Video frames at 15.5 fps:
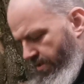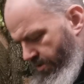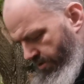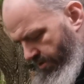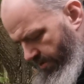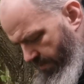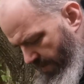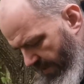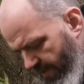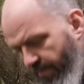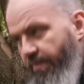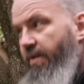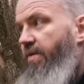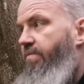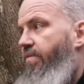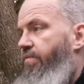just to make a
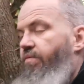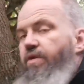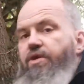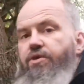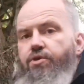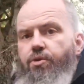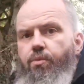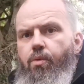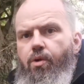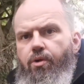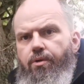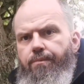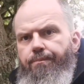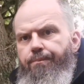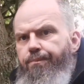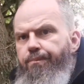bit of a feature wall,